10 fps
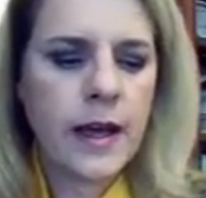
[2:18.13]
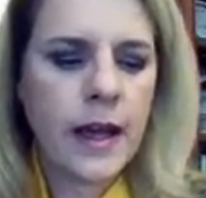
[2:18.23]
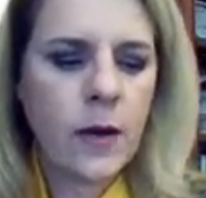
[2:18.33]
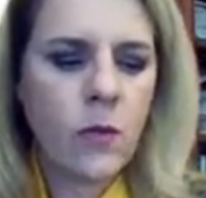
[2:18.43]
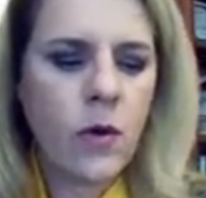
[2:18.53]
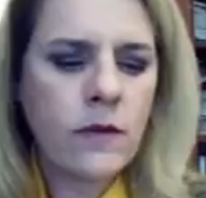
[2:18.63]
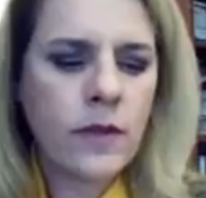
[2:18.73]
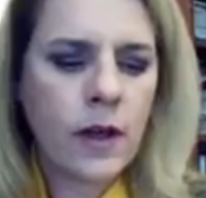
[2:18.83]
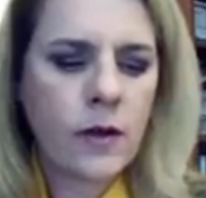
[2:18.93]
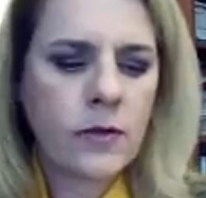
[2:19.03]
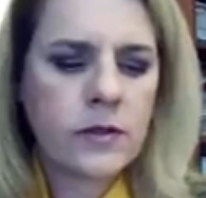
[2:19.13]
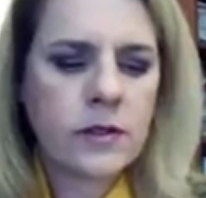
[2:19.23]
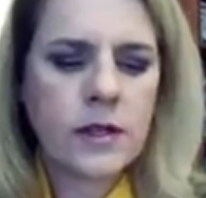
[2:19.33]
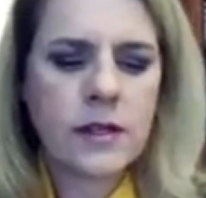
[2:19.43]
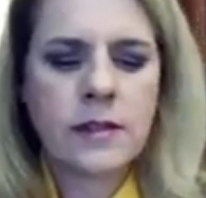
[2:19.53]
And one of those
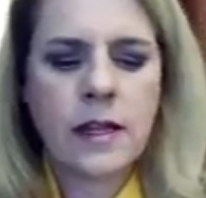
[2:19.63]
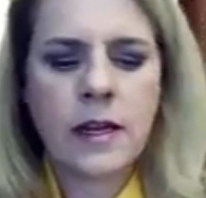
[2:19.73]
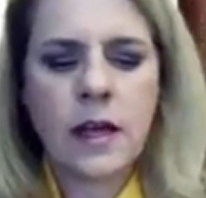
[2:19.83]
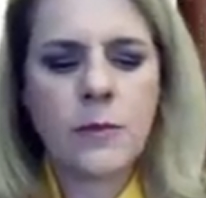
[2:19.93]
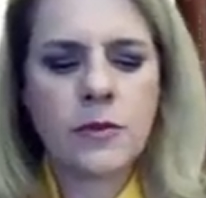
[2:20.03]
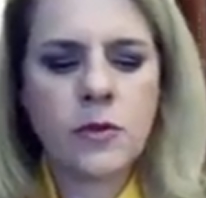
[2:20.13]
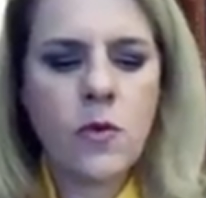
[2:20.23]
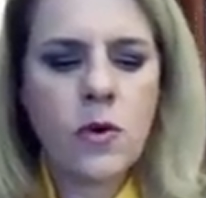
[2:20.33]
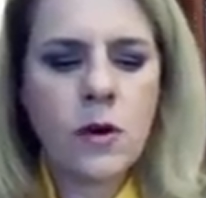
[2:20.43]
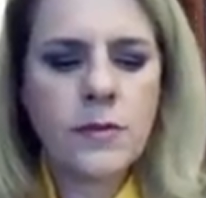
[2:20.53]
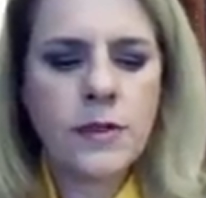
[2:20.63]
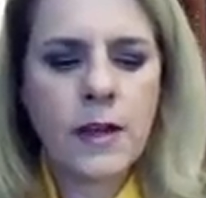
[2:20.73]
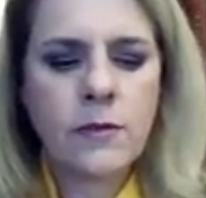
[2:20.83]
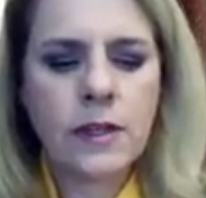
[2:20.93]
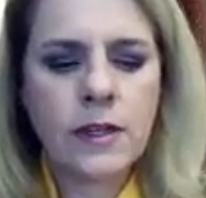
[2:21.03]
is that it absorbs
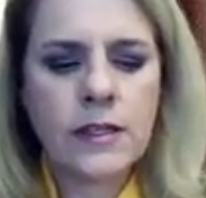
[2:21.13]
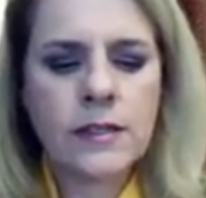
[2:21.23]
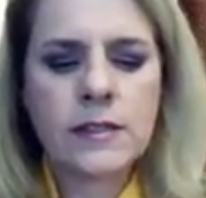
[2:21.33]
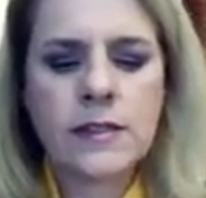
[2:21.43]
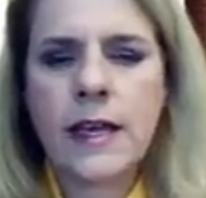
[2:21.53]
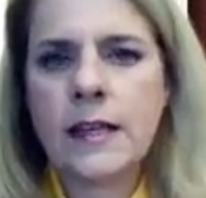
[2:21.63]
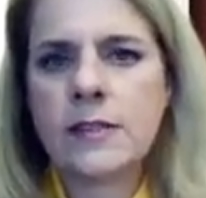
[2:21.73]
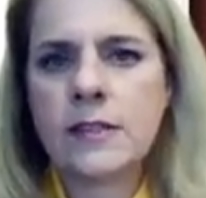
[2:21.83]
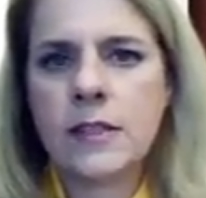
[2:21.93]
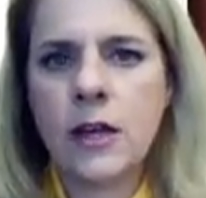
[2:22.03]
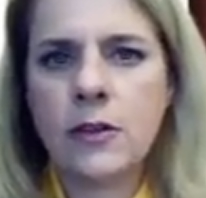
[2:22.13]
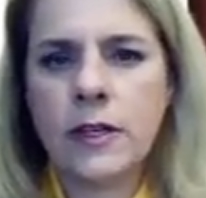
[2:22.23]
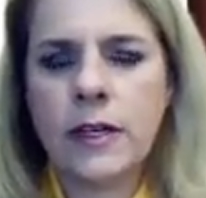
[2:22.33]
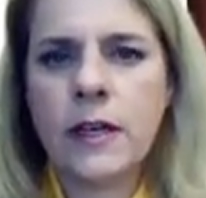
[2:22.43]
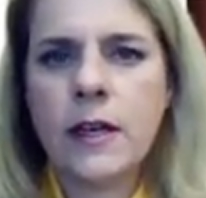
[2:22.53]
and releases heat
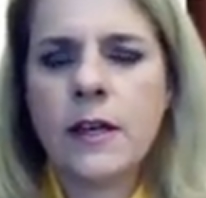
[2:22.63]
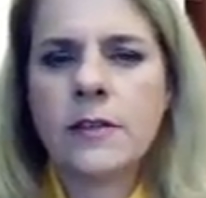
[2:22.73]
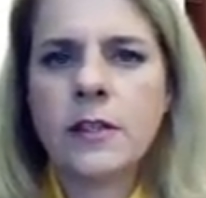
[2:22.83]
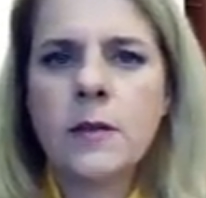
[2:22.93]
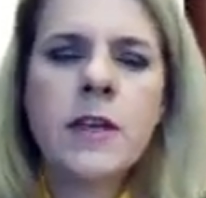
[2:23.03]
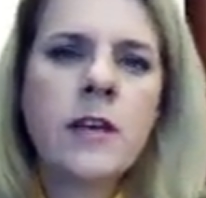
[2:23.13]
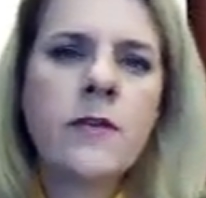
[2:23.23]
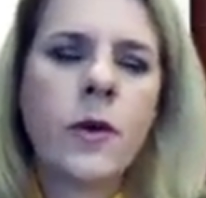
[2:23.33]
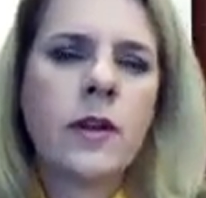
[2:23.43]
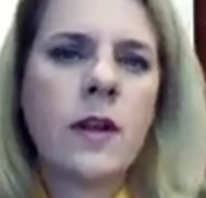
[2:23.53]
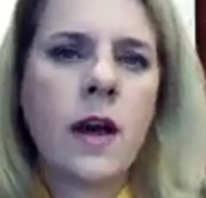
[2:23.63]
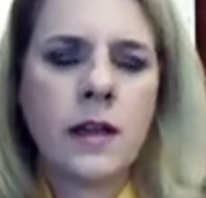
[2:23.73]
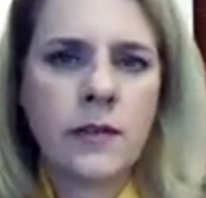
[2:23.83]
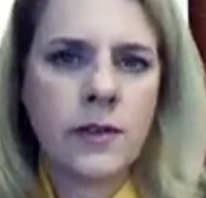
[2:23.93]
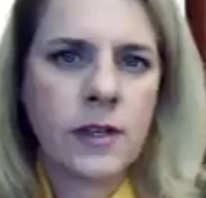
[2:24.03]
slowly. So let me give you a
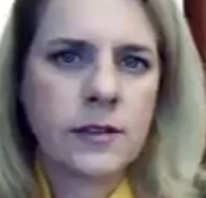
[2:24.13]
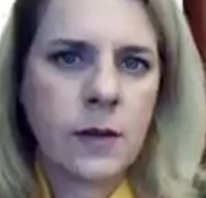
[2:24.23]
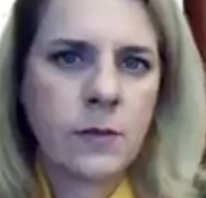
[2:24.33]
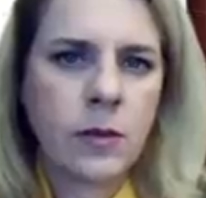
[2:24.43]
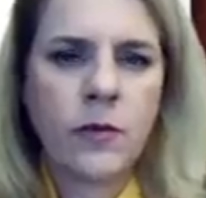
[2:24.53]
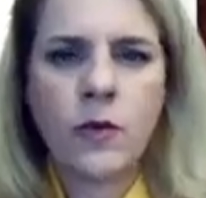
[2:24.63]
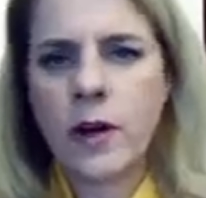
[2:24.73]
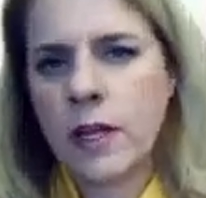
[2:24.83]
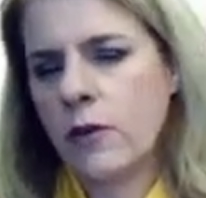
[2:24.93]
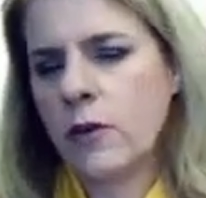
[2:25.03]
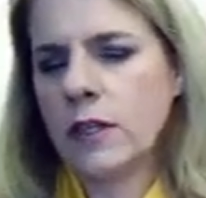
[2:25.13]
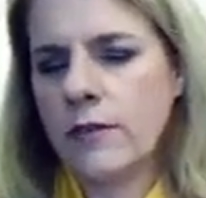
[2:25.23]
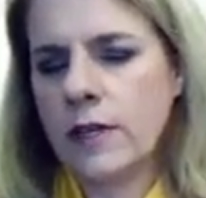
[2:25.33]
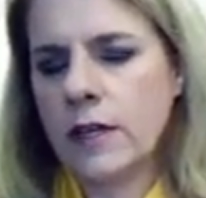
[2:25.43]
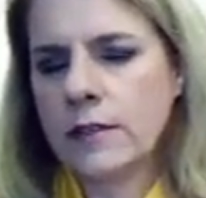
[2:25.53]
non-living example before I give you a
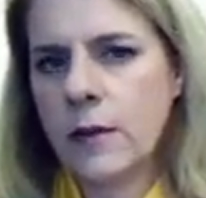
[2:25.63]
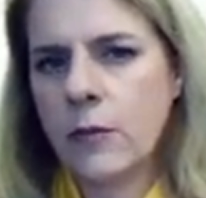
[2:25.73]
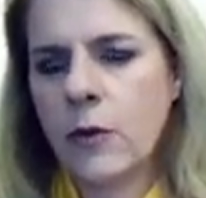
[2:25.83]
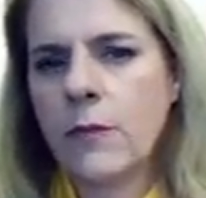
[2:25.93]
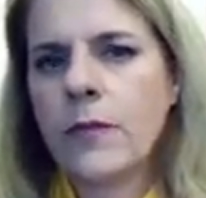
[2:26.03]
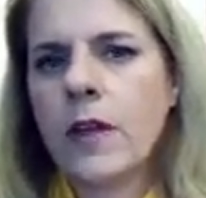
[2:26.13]
living example.